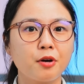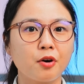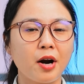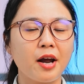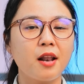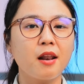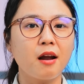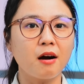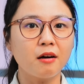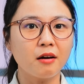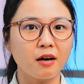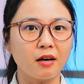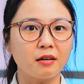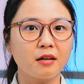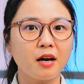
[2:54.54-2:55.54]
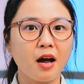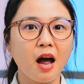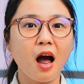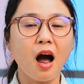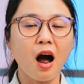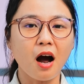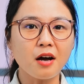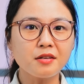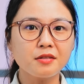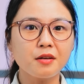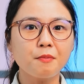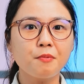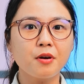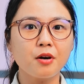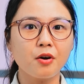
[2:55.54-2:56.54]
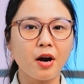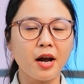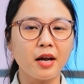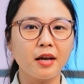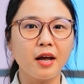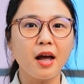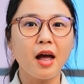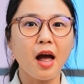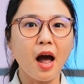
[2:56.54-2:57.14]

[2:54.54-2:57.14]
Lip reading: puree longer. Hot soup puree,